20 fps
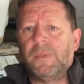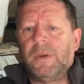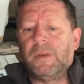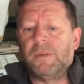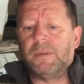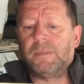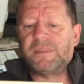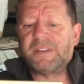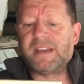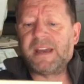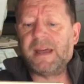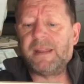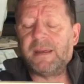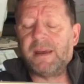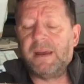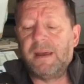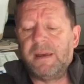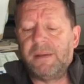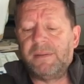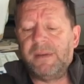them together.
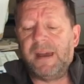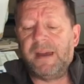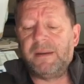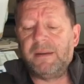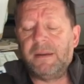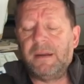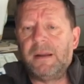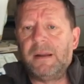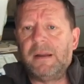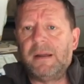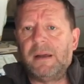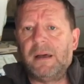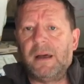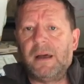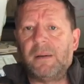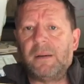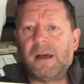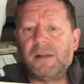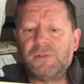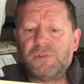Then
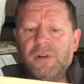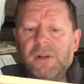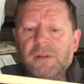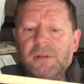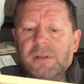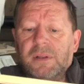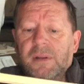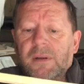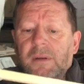I drilled